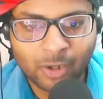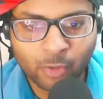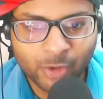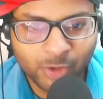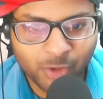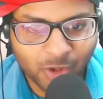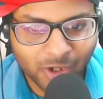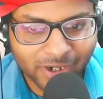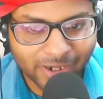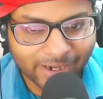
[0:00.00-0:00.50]
we do
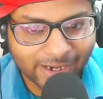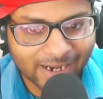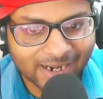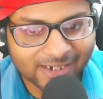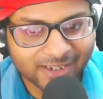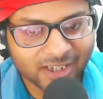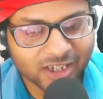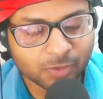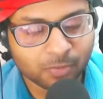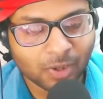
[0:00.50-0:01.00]
not get
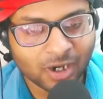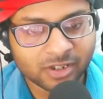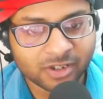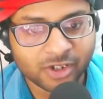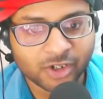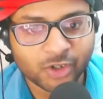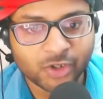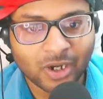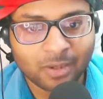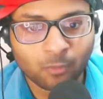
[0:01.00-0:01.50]
this, but
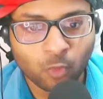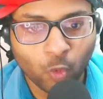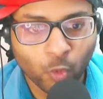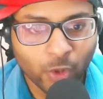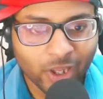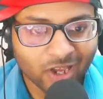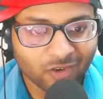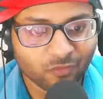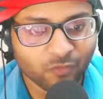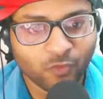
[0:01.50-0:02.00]
this time
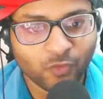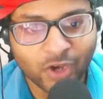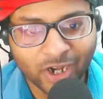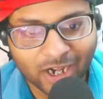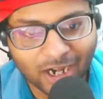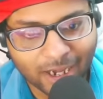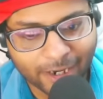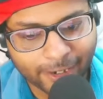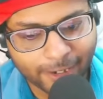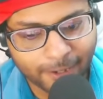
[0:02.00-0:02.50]
we are very
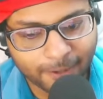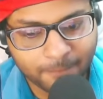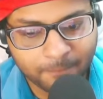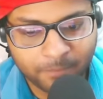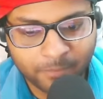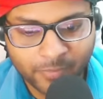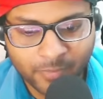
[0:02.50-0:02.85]
lucky.